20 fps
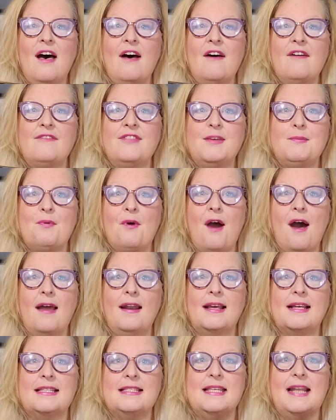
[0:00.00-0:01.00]
of the
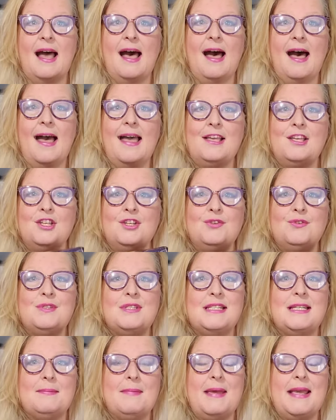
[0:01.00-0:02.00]
products that I
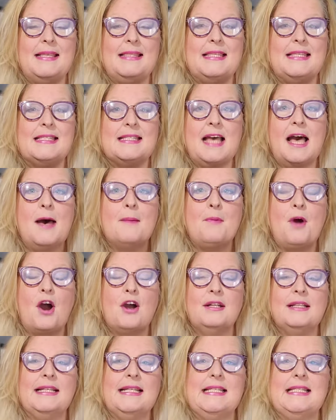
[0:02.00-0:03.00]
use to make this cup
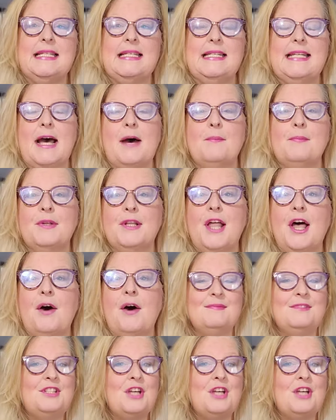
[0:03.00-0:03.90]
are listed down below.